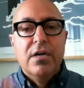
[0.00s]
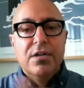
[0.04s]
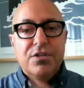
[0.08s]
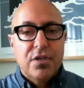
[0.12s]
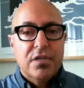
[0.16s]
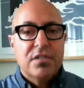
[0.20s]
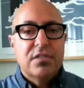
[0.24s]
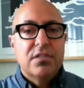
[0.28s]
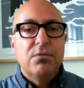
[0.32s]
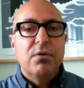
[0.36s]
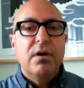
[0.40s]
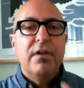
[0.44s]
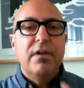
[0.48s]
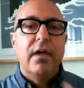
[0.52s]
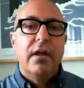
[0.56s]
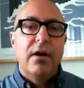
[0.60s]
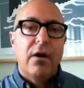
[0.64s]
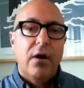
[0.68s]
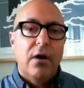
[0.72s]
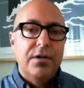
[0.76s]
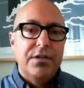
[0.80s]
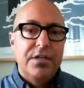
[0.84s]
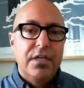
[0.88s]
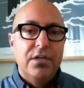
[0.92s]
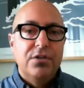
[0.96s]
Just the way
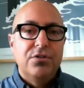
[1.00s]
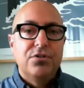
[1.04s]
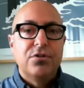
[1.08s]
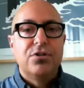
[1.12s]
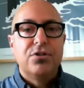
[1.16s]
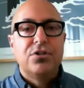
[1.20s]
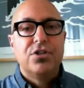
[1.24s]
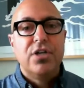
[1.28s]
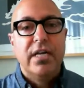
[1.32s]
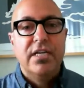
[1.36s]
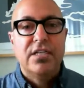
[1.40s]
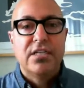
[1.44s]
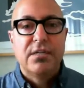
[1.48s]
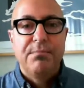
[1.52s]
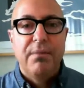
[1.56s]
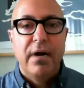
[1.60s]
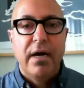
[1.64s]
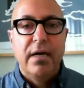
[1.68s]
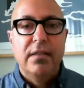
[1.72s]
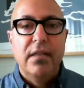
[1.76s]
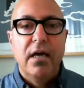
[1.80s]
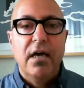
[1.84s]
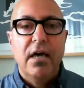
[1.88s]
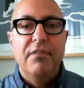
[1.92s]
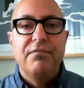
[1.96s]
that art can change
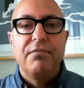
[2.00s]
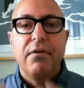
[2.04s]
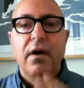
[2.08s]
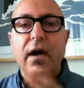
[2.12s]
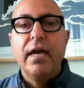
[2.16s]
my life,